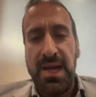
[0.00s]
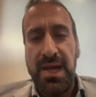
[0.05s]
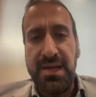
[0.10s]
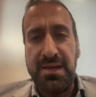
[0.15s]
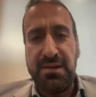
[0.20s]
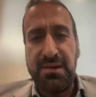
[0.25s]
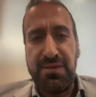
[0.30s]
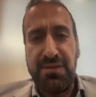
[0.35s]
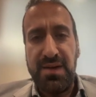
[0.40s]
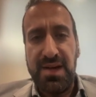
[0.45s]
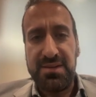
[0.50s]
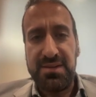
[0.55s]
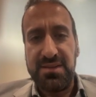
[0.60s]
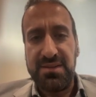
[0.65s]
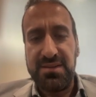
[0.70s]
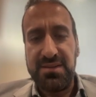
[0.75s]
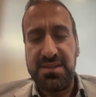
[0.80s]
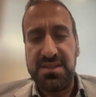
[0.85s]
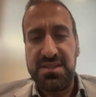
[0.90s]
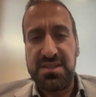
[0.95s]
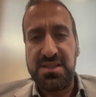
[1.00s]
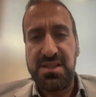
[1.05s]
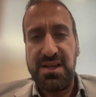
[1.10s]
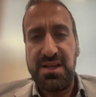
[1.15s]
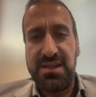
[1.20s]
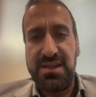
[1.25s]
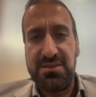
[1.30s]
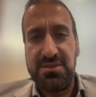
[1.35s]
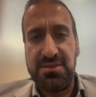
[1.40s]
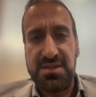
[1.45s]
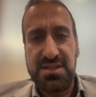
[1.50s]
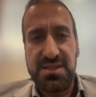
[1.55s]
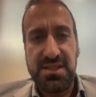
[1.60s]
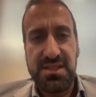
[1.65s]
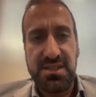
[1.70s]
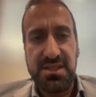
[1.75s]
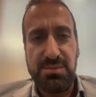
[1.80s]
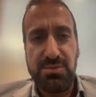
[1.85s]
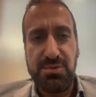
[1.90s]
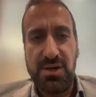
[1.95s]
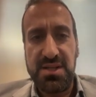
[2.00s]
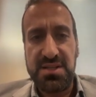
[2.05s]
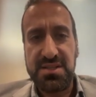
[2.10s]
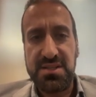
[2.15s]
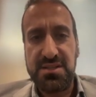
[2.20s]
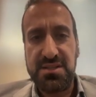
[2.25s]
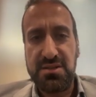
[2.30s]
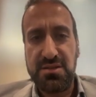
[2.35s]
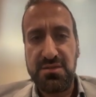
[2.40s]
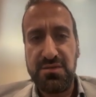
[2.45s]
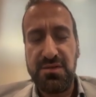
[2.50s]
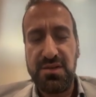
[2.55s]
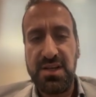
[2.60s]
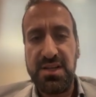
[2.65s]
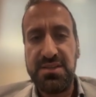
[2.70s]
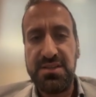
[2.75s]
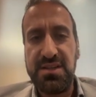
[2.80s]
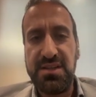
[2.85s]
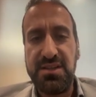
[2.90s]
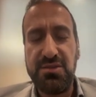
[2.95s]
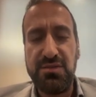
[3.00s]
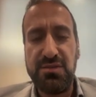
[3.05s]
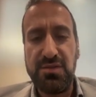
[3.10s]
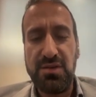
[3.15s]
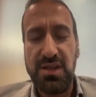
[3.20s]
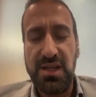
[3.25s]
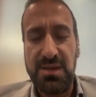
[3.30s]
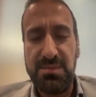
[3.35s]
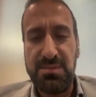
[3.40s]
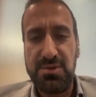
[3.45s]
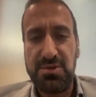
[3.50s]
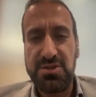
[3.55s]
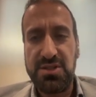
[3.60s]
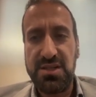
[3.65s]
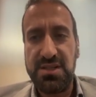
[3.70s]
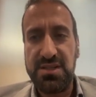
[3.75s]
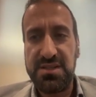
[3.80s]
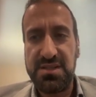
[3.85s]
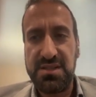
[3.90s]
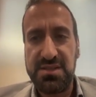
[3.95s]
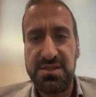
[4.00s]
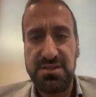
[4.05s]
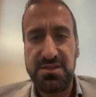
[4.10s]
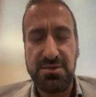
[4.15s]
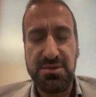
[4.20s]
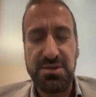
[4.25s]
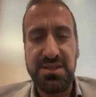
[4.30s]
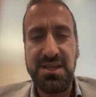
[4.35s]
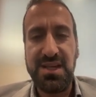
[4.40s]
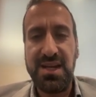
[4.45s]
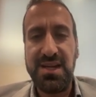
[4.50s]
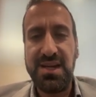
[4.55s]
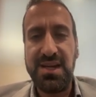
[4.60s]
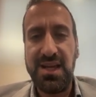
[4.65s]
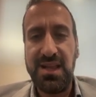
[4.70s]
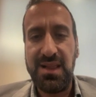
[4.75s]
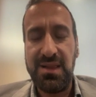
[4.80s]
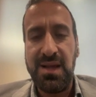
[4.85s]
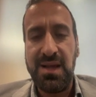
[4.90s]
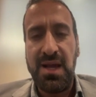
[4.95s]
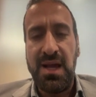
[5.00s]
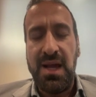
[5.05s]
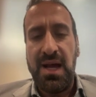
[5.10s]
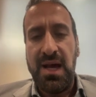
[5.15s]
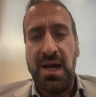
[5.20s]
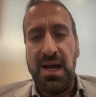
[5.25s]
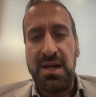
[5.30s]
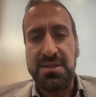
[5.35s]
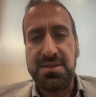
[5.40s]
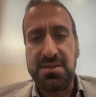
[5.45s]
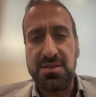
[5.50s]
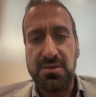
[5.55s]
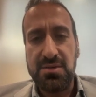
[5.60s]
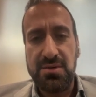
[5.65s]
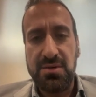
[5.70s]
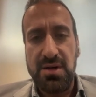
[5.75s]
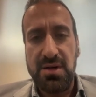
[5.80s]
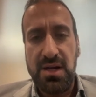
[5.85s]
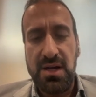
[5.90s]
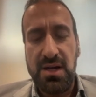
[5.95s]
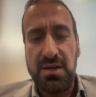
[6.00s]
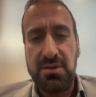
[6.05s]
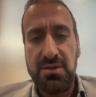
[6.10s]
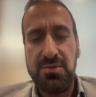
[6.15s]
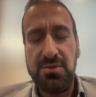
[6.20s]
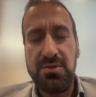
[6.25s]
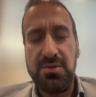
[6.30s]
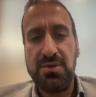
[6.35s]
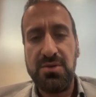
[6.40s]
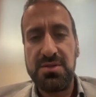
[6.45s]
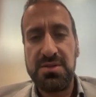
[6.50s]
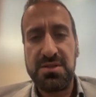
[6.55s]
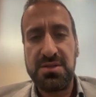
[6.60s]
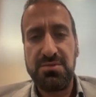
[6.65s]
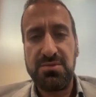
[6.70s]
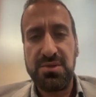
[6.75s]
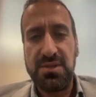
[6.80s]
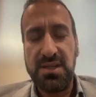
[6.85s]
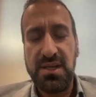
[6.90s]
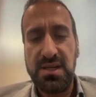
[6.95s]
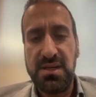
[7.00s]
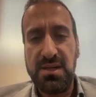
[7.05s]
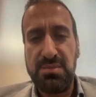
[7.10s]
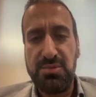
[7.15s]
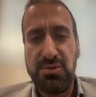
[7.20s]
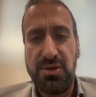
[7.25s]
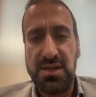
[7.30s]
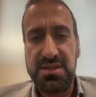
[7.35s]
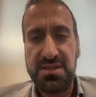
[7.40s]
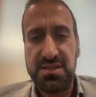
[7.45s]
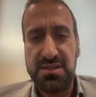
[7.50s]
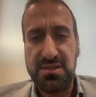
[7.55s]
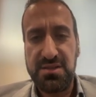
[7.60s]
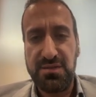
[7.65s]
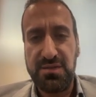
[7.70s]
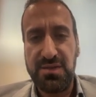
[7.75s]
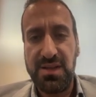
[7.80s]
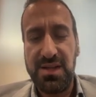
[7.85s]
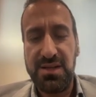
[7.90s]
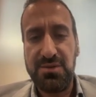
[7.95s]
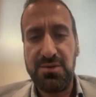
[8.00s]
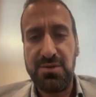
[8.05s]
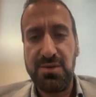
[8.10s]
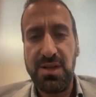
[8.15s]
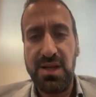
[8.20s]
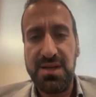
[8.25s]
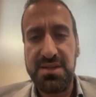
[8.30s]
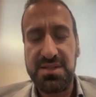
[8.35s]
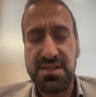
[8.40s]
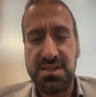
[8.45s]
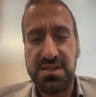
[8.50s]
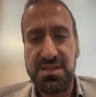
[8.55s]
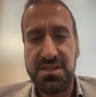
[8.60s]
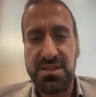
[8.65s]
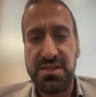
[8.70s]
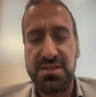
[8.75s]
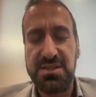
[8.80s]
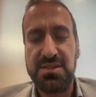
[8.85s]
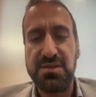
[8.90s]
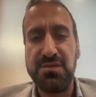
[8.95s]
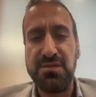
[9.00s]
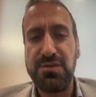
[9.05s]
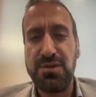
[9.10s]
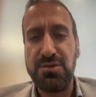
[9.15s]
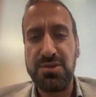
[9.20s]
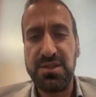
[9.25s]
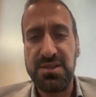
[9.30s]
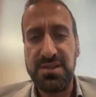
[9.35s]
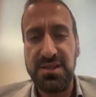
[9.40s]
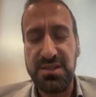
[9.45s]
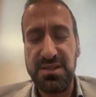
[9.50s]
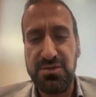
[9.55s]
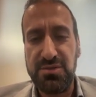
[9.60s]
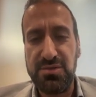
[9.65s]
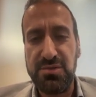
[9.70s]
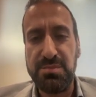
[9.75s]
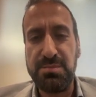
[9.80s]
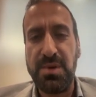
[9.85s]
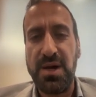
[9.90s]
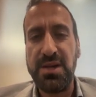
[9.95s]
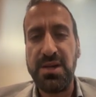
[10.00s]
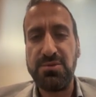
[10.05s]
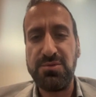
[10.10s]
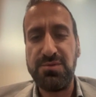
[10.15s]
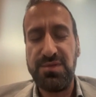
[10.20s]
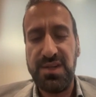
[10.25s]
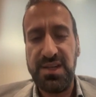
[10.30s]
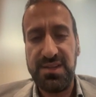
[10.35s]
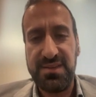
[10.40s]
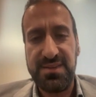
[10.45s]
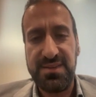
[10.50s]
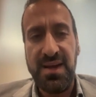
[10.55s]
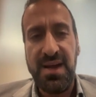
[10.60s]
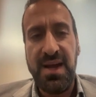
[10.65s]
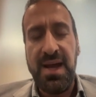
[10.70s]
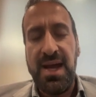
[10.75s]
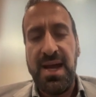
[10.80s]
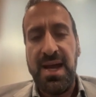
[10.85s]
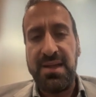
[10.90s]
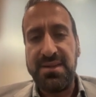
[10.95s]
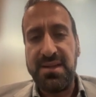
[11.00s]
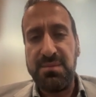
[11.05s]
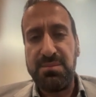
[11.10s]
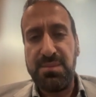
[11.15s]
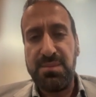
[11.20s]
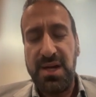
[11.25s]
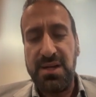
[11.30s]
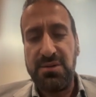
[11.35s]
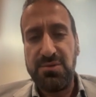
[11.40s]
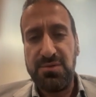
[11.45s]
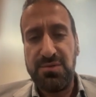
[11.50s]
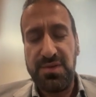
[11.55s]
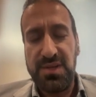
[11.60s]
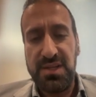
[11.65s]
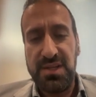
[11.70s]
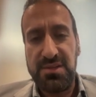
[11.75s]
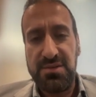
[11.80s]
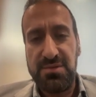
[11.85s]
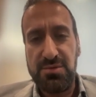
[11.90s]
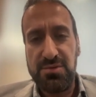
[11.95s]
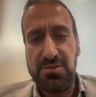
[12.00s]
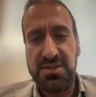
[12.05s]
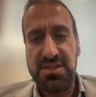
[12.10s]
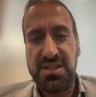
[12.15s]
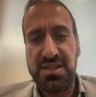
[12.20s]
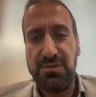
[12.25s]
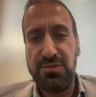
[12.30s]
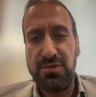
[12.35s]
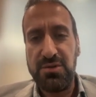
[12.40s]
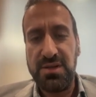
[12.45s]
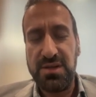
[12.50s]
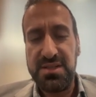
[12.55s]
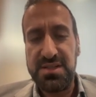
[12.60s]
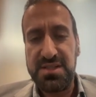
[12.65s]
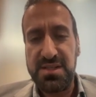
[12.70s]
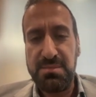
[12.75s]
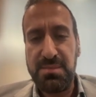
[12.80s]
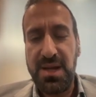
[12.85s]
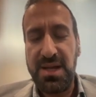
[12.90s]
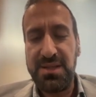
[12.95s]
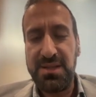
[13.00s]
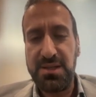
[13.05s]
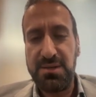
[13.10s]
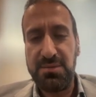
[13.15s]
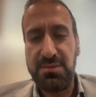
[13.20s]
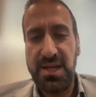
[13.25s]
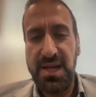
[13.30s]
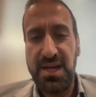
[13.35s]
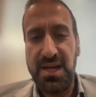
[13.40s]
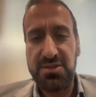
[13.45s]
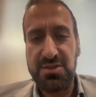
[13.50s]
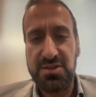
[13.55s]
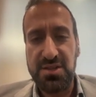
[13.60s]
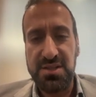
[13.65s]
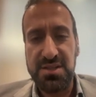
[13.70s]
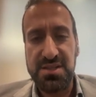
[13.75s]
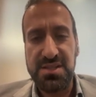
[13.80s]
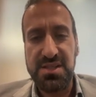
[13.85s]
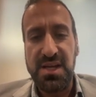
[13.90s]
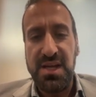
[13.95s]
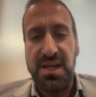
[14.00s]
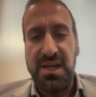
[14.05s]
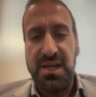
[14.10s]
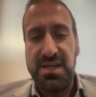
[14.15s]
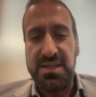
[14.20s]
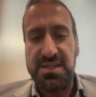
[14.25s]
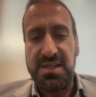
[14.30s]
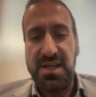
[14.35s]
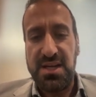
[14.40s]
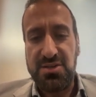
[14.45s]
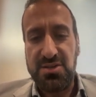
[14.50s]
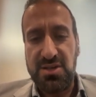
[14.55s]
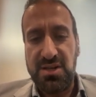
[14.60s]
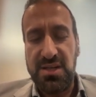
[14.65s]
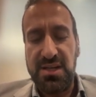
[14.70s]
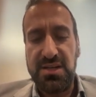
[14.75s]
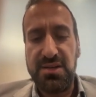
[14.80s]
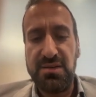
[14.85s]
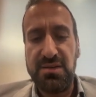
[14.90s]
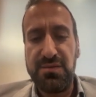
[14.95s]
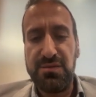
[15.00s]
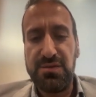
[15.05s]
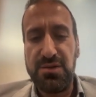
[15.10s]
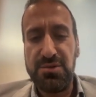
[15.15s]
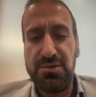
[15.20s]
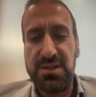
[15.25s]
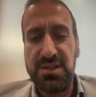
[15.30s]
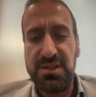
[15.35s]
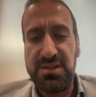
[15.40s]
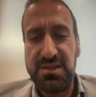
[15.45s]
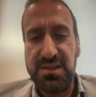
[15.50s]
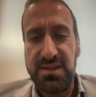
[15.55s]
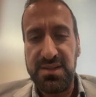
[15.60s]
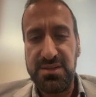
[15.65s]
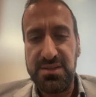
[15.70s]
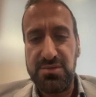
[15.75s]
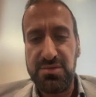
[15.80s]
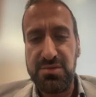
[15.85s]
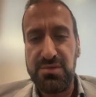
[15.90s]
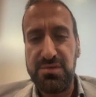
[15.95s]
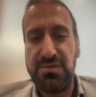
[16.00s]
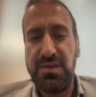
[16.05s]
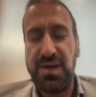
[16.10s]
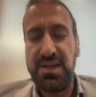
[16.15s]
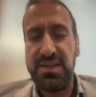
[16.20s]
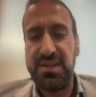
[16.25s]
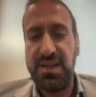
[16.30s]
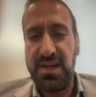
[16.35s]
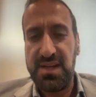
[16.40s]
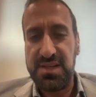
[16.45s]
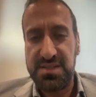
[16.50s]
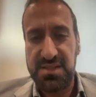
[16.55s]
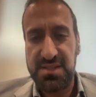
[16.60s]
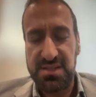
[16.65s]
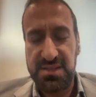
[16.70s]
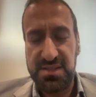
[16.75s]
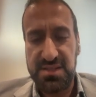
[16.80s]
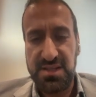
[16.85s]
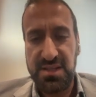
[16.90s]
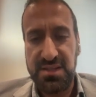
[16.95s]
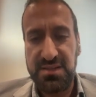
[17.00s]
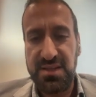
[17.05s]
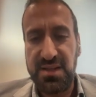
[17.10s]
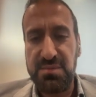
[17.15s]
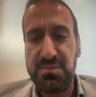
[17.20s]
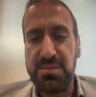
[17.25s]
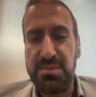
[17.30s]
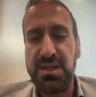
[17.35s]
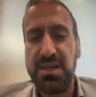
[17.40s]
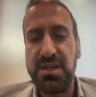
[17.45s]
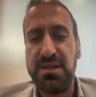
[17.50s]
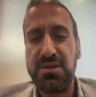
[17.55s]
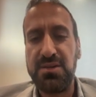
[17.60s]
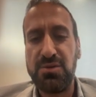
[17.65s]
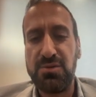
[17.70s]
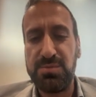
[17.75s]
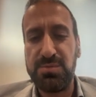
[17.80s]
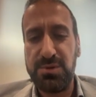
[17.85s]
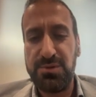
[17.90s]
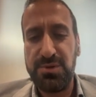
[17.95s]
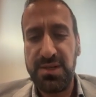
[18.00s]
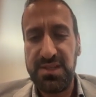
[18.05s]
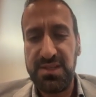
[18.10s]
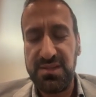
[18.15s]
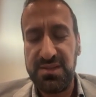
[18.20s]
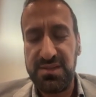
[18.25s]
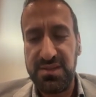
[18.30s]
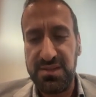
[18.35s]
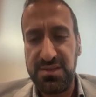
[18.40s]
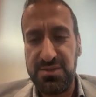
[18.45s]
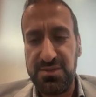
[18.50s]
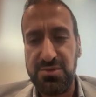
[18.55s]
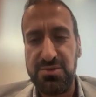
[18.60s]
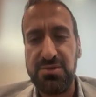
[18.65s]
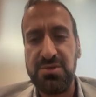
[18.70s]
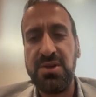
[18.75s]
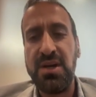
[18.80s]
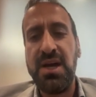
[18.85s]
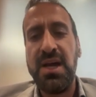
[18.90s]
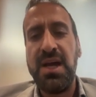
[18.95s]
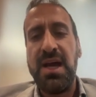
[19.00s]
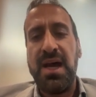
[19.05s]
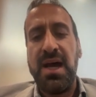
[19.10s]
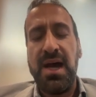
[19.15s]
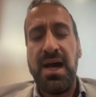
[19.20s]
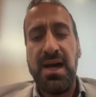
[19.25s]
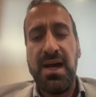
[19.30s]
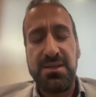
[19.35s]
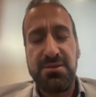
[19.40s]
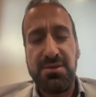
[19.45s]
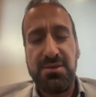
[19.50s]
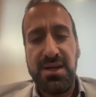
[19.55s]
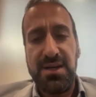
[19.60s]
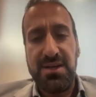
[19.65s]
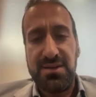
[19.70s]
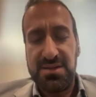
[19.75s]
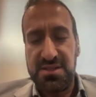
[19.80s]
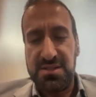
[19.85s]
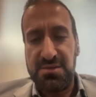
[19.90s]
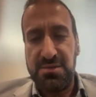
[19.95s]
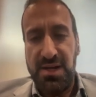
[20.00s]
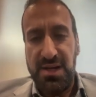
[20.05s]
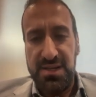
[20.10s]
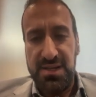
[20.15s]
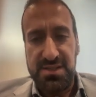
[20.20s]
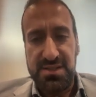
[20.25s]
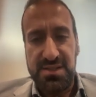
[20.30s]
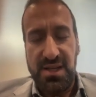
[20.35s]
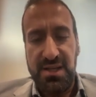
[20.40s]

In fact, in this slide, you see the process of de novo lipogenesis, or DNL. Glucose through the process of glycolysis is converted into pyruvate, and then pyruvate through several enzymatic reactions is actually converted into fatty acids that can be incorporated into triglycerides.